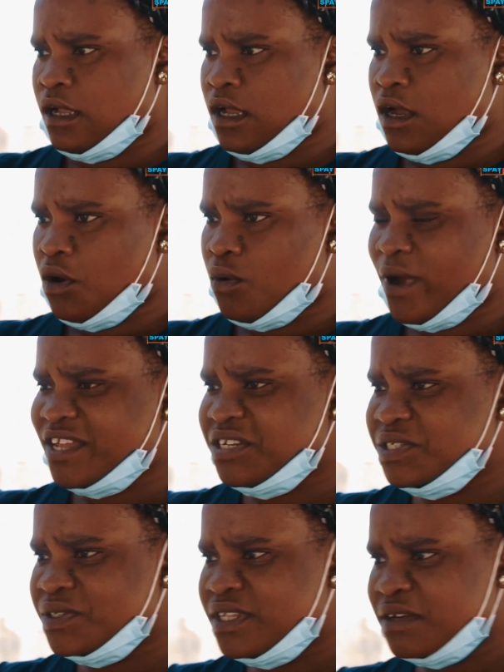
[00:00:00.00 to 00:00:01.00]
Jack, why
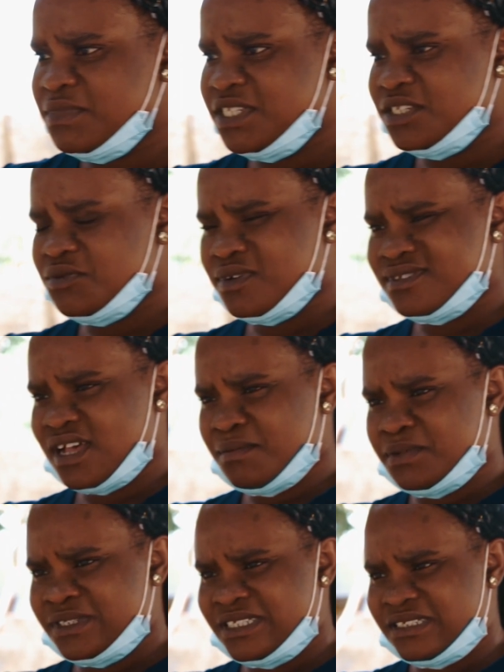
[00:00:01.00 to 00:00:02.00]
didn't you tell me this was
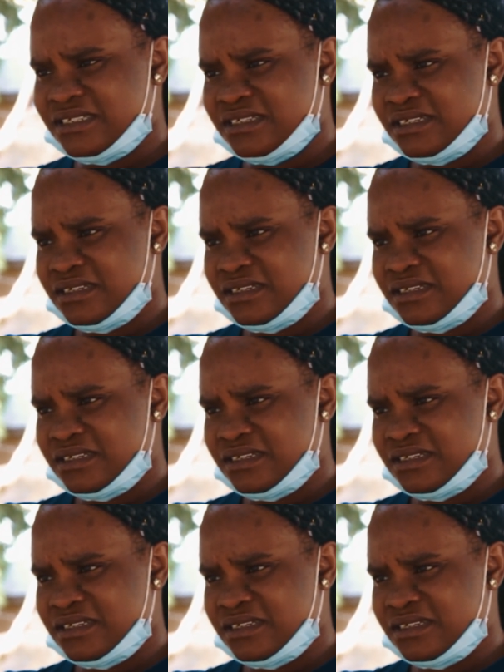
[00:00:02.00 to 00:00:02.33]
happening?